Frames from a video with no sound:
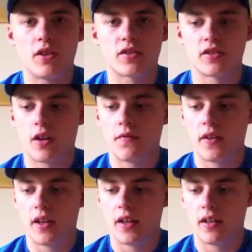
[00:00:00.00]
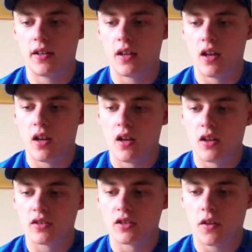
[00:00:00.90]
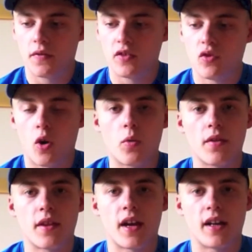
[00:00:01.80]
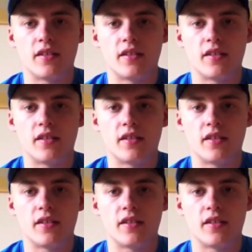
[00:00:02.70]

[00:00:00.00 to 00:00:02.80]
There's nothing wrong with it.